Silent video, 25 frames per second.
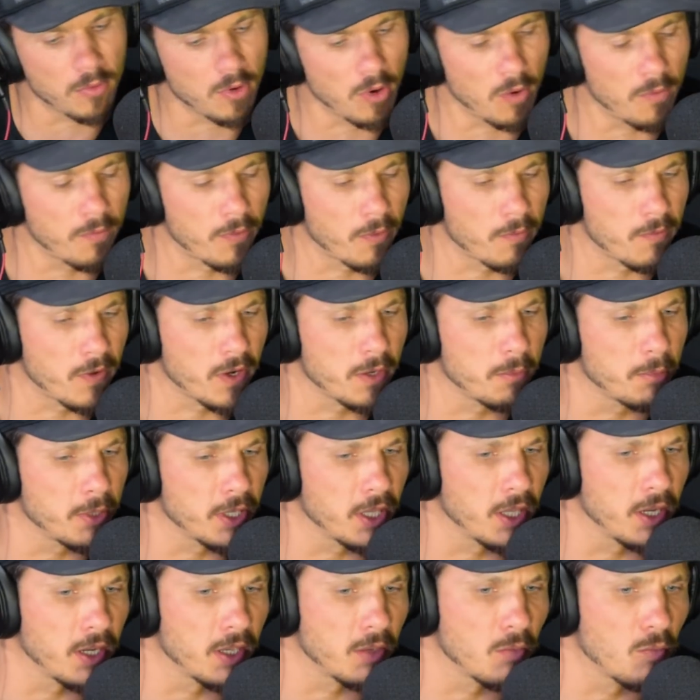go from very
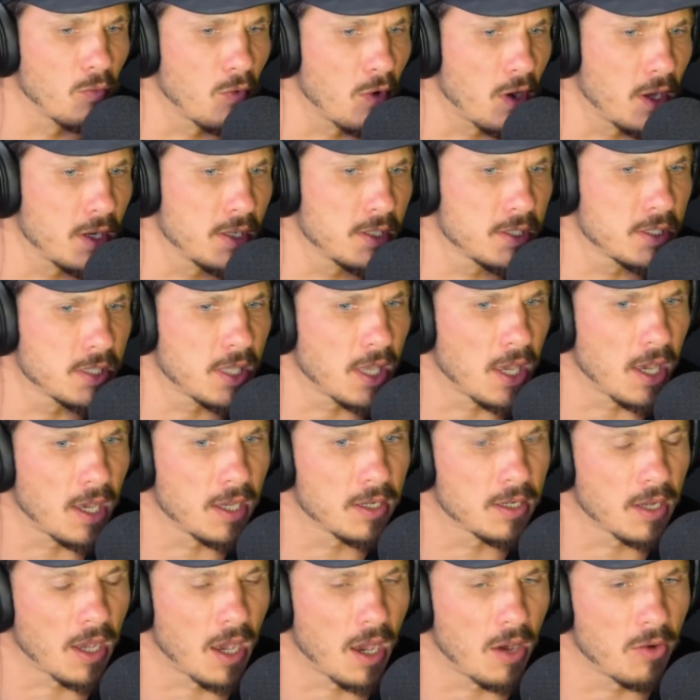beginning what is
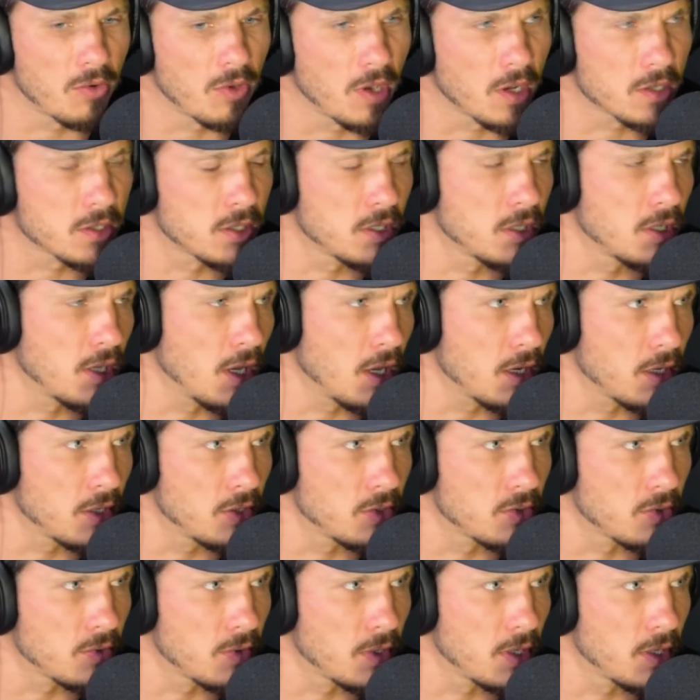that how you actually got
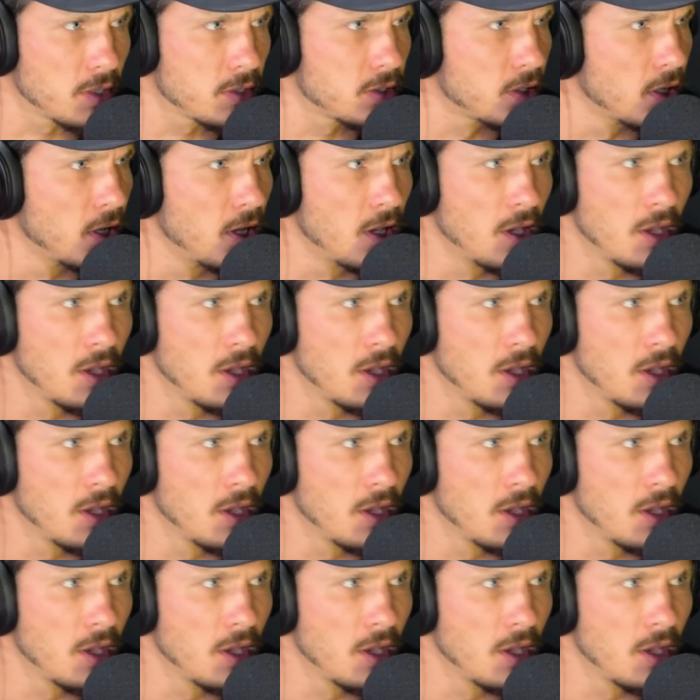into it